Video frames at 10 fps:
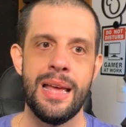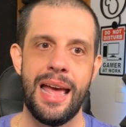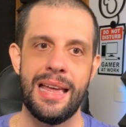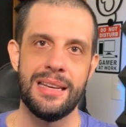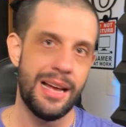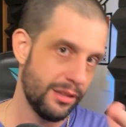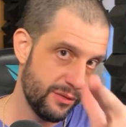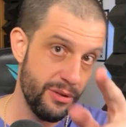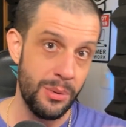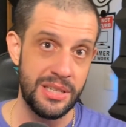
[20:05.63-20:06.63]
And I look
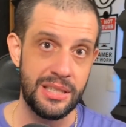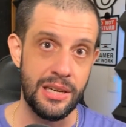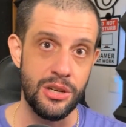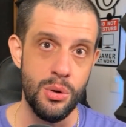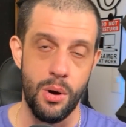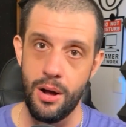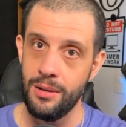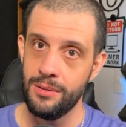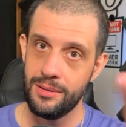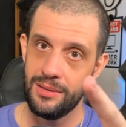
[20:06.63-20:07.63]
forward to seeing you
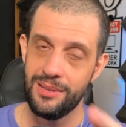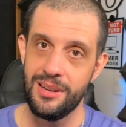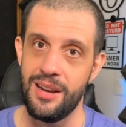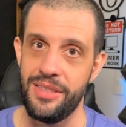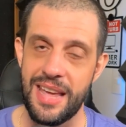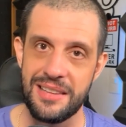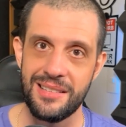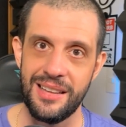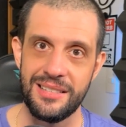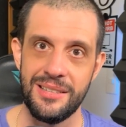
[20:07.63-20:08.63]
all on the guest list.